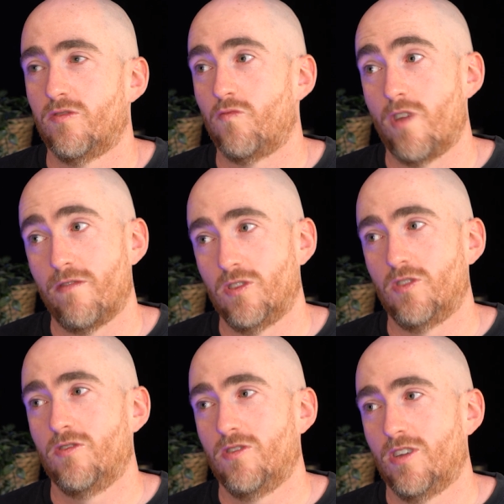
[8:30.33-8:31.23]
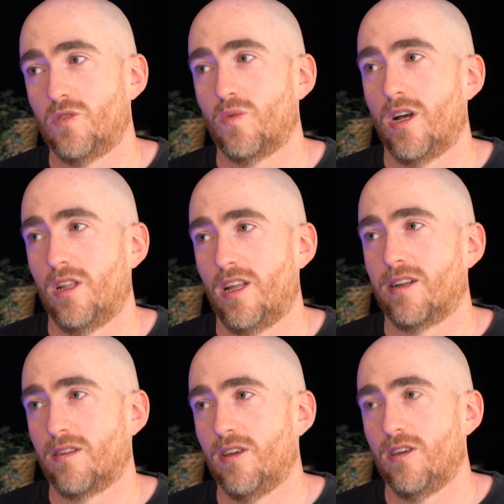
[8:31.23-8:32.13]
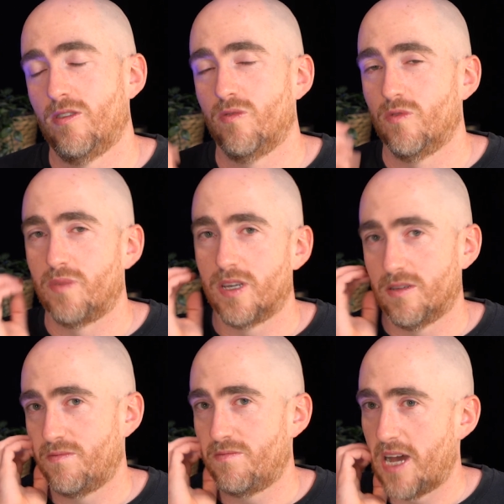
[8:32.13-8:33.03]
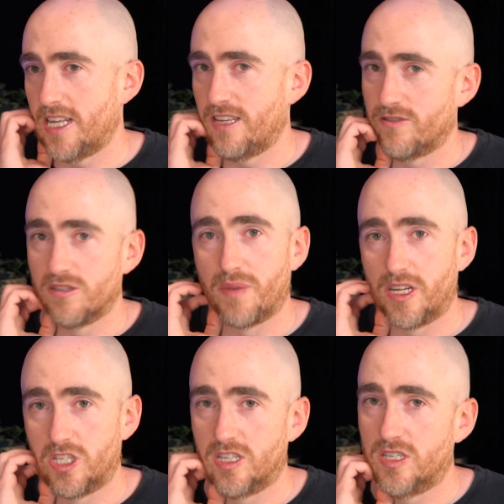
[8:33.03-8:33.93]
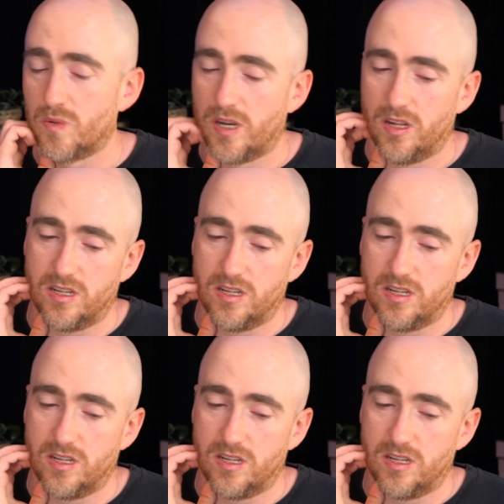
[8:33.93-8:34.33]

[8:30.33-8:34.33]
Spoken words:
revenue as well. It would be a bad year for the budget as well.